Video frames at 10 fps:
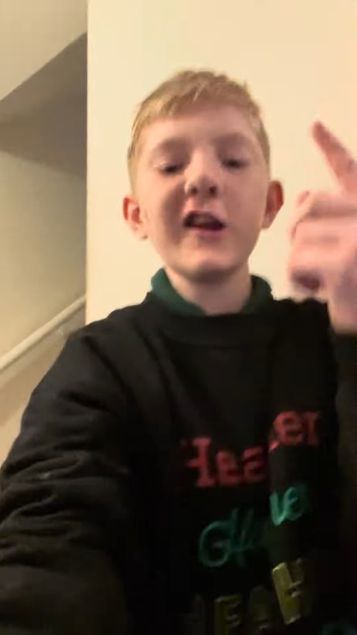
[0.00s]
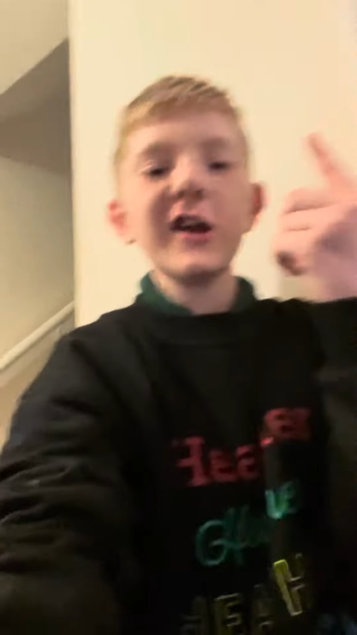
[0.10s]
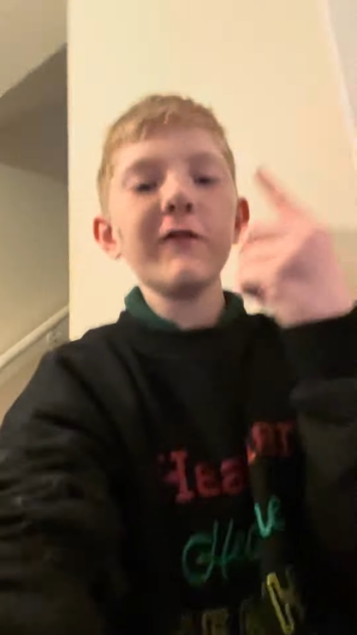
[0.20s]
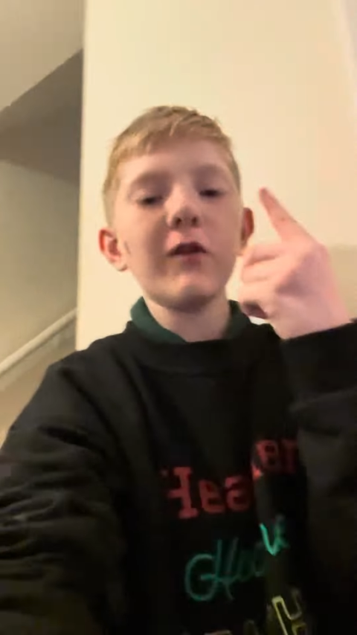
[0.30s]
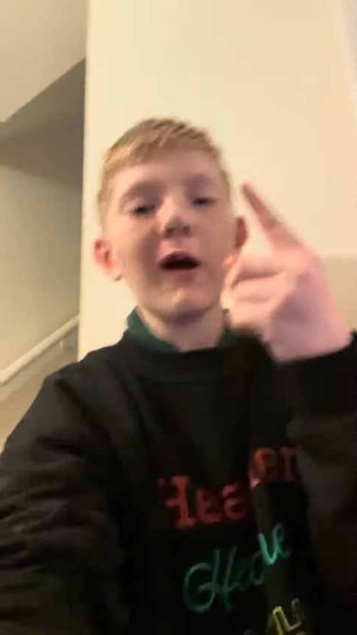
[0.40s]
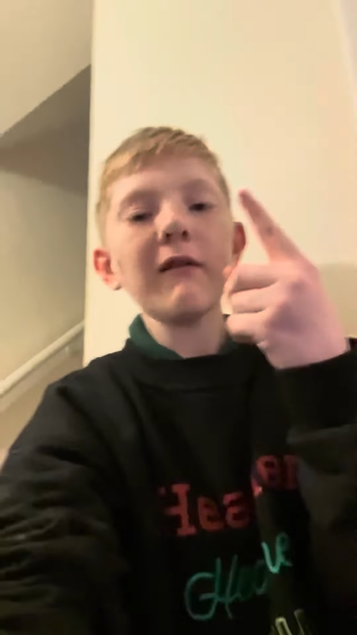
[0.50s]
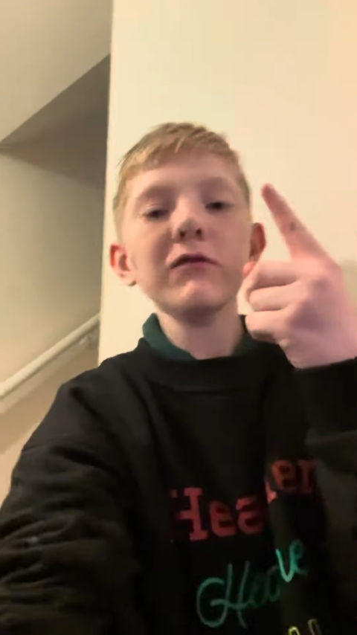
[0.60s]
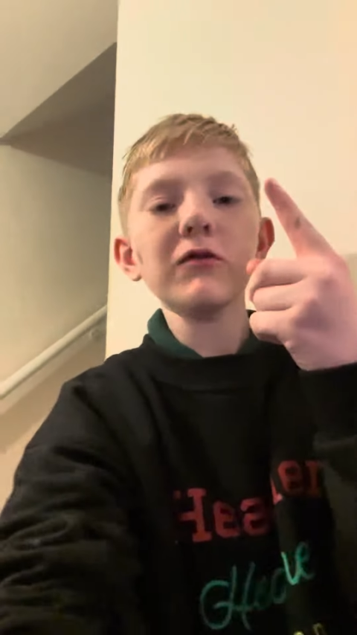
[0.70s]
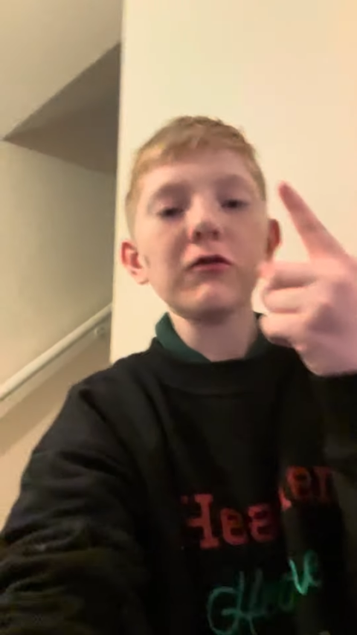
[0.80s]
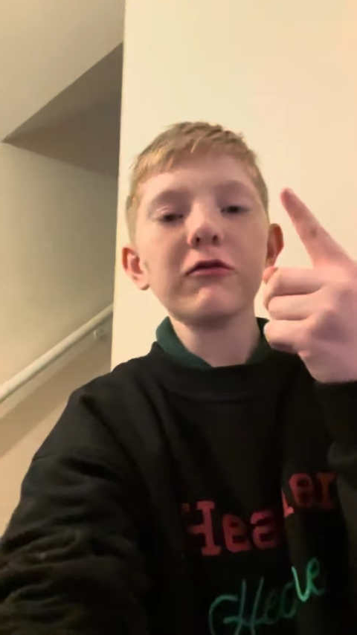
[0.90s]
if you
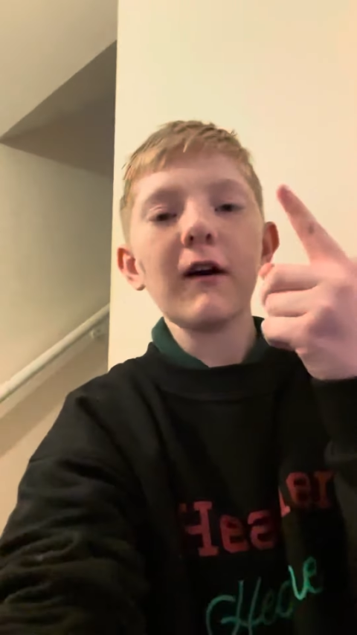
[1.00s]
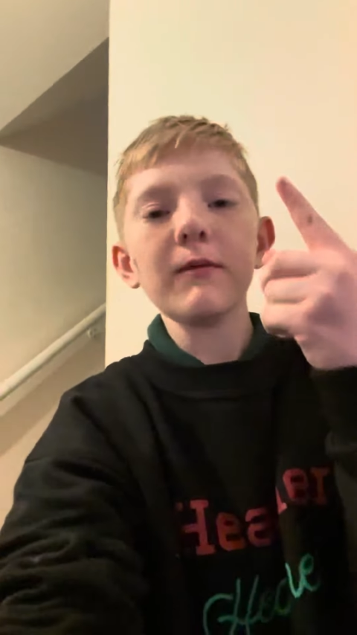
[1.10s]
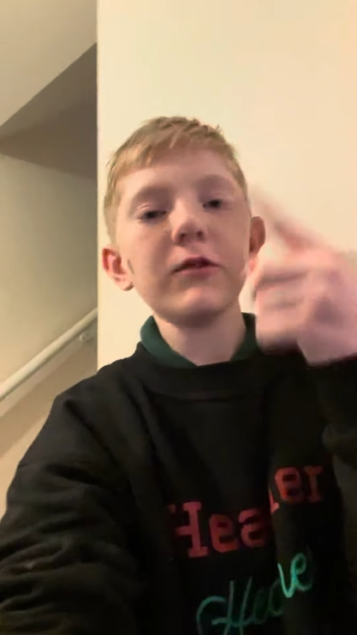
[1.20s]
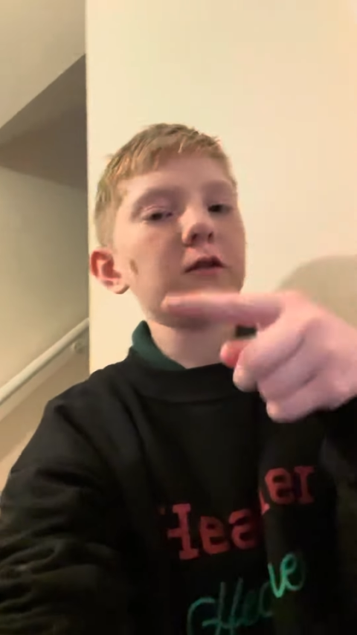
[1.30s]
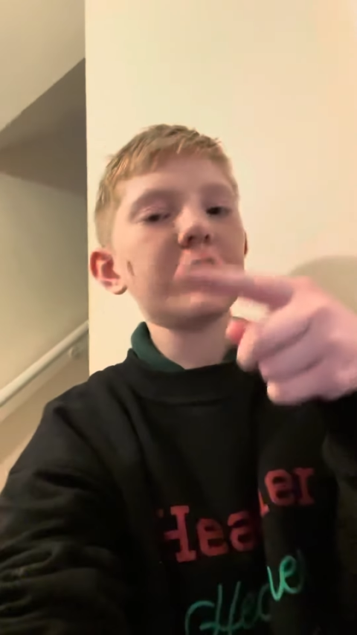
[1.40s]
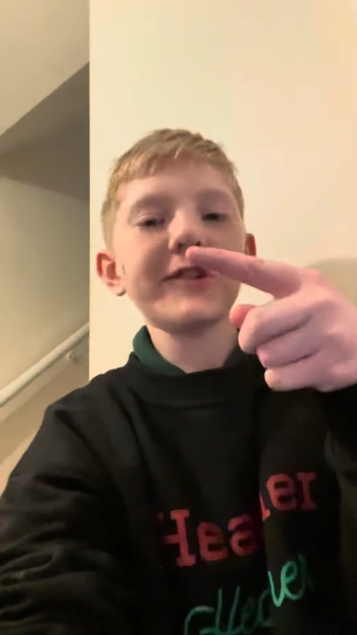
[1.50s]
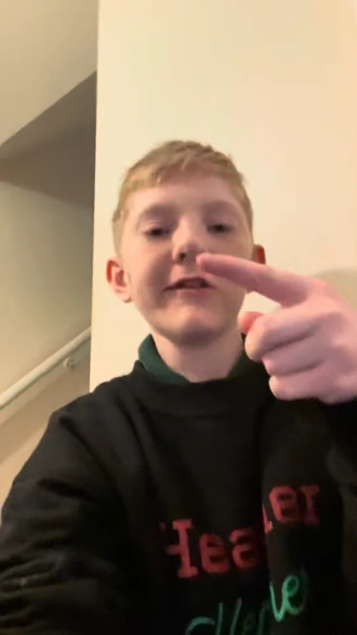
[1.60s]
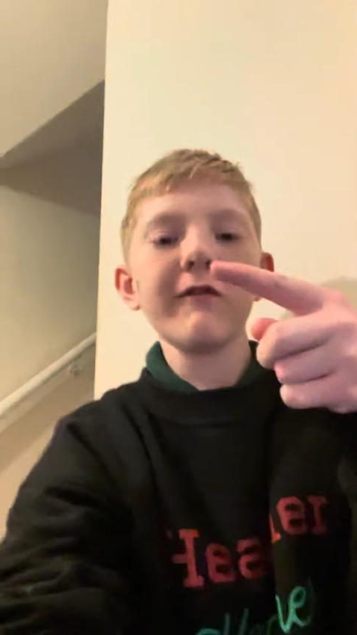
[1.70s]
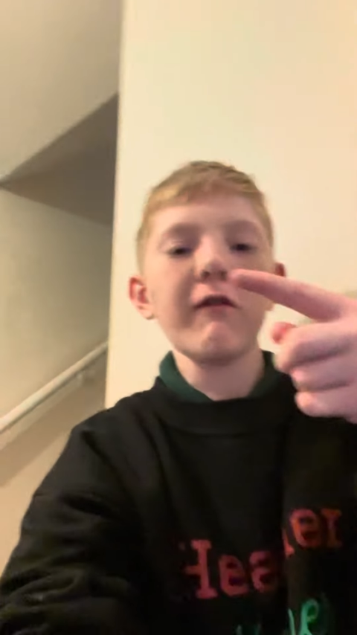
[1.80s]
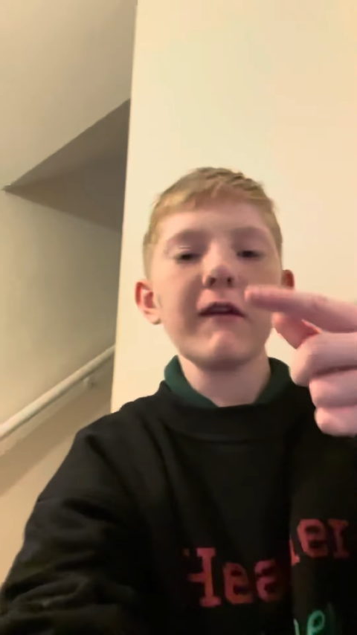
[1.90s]
haven't subscribed to the
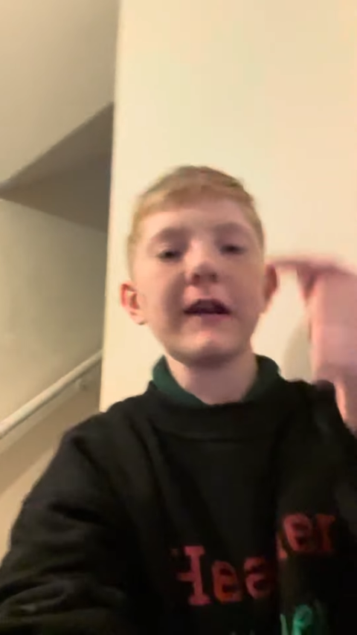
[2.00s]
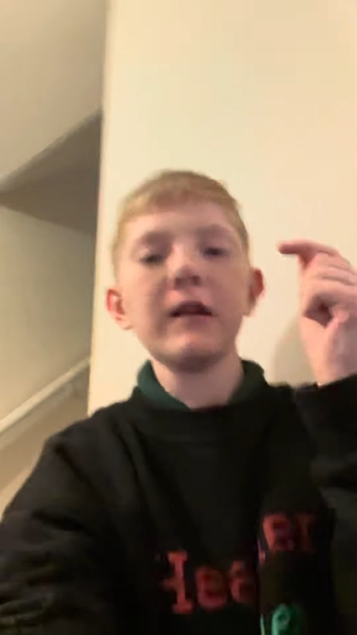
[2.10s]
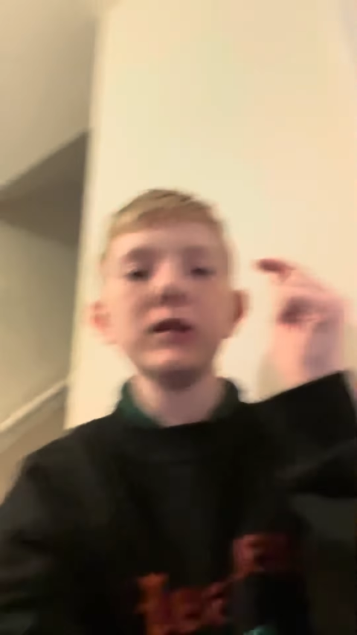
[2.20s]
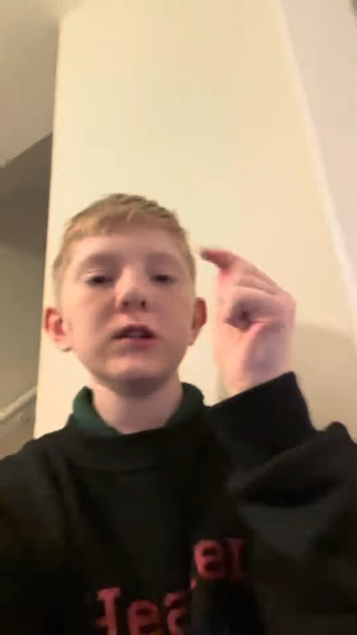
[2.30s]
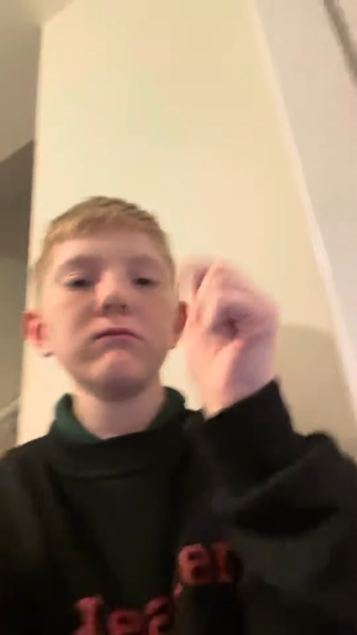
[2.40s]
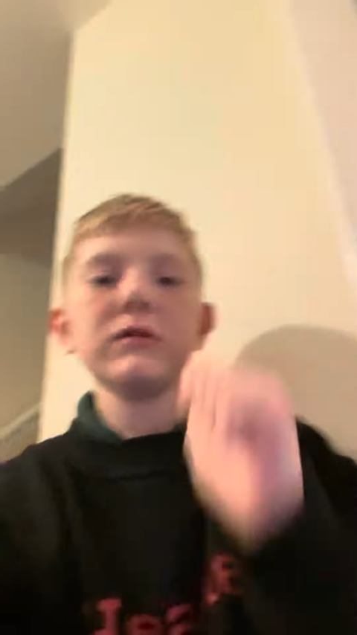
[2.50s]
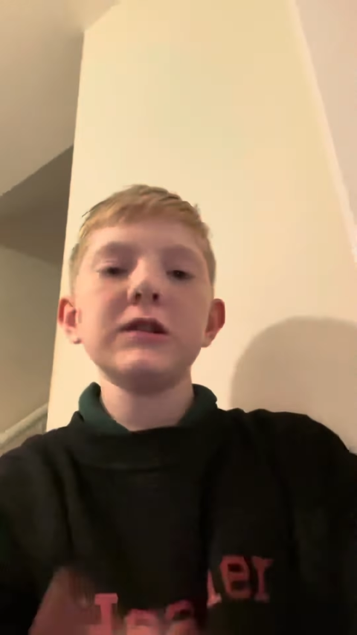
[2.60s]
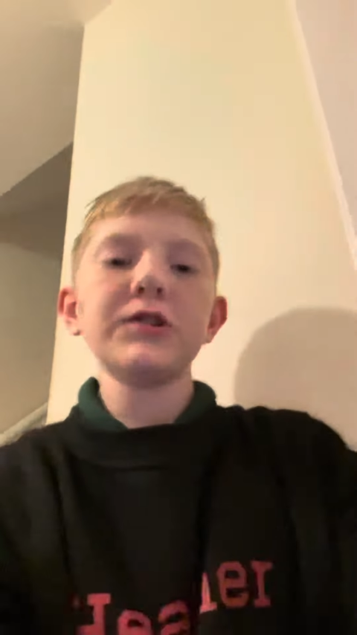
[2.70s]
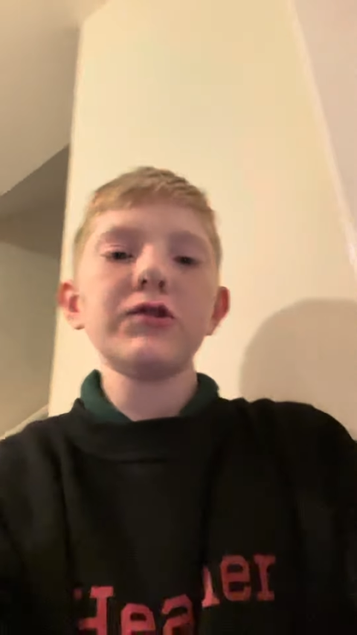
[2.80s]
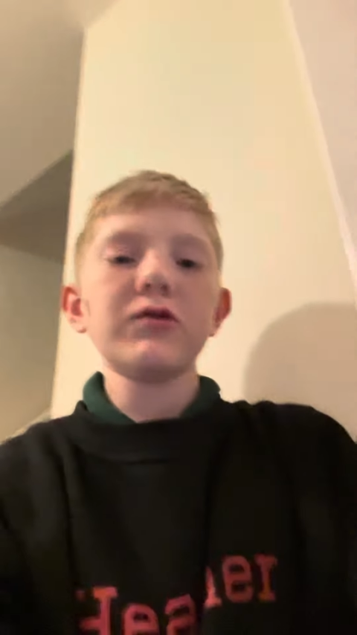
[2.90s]
channel already,
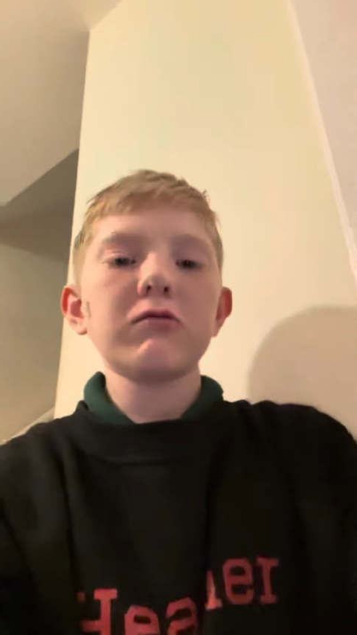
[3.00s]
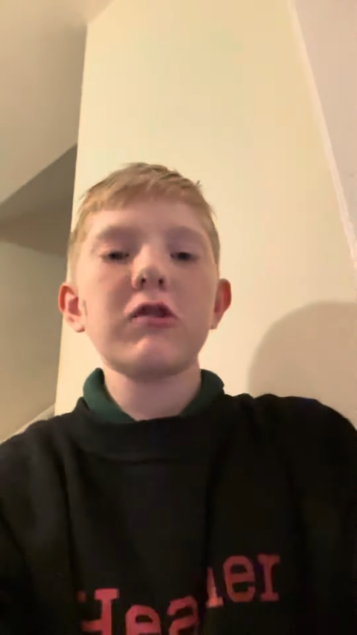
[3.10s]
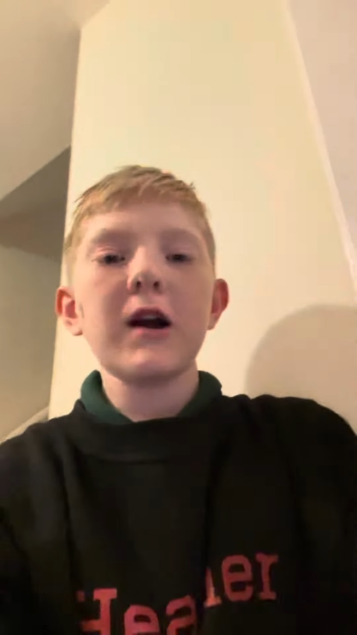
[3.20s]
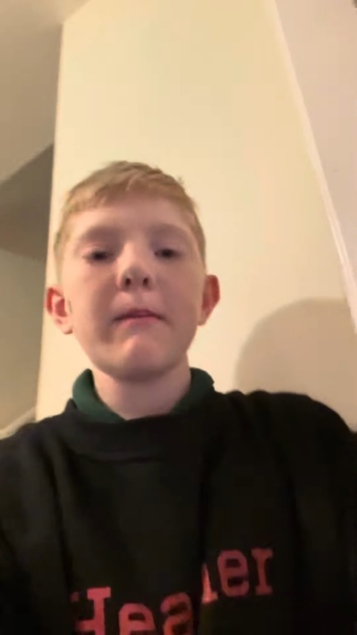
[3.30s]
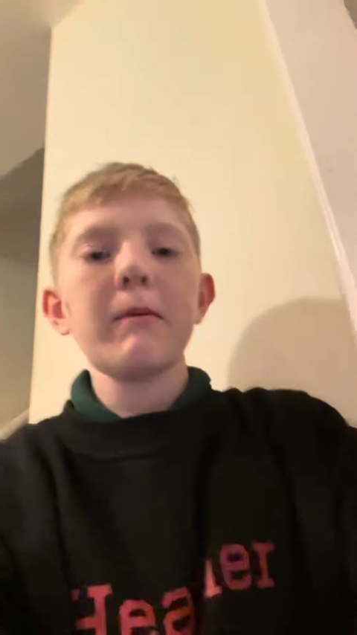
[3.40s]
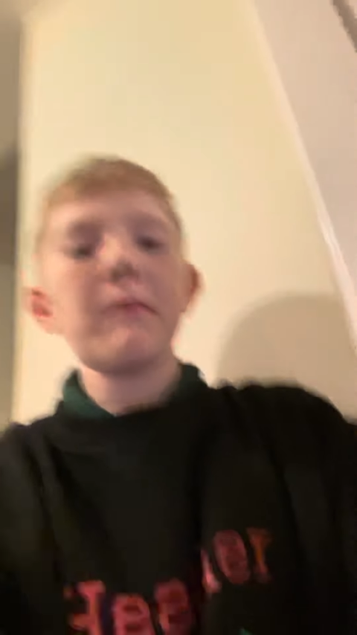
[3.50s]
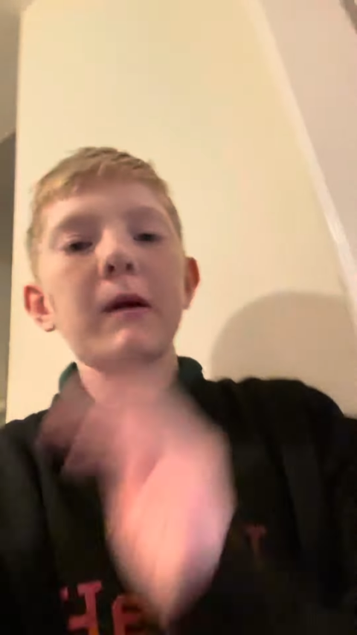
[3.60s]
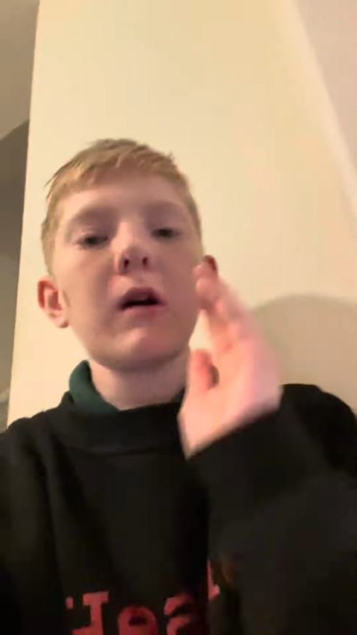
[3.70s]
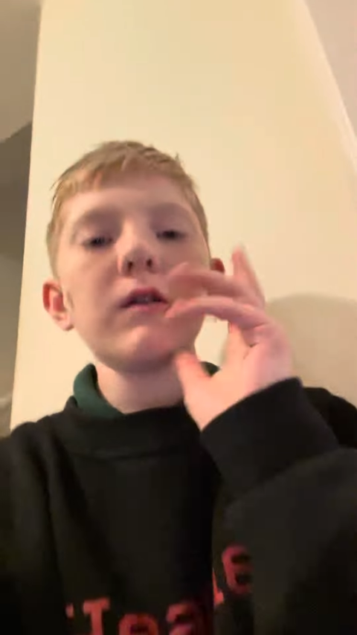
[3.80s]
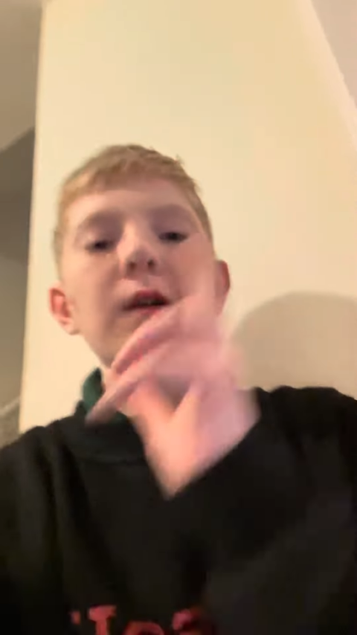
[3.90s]
please do subscribe,
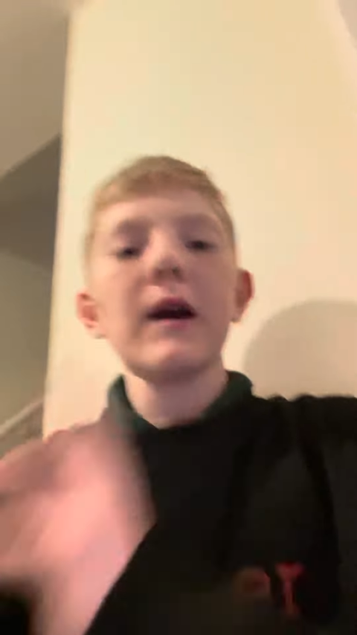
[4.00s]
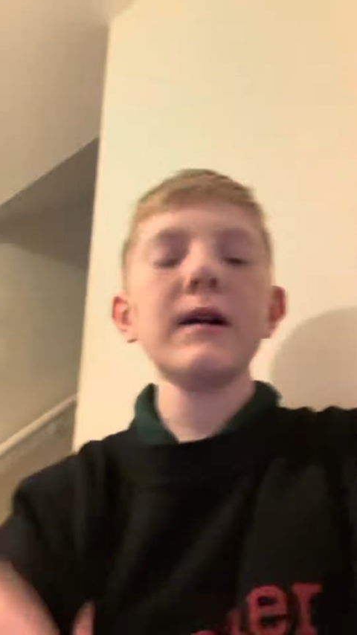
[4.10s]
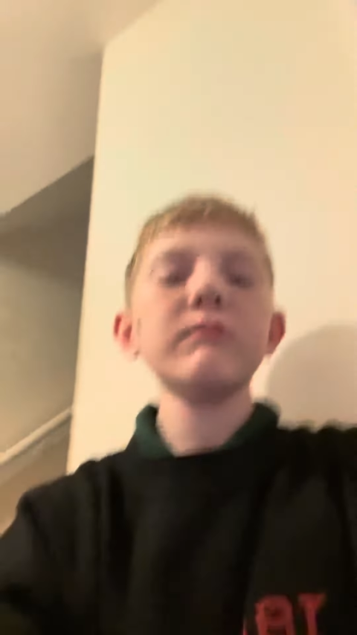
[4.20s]
because I am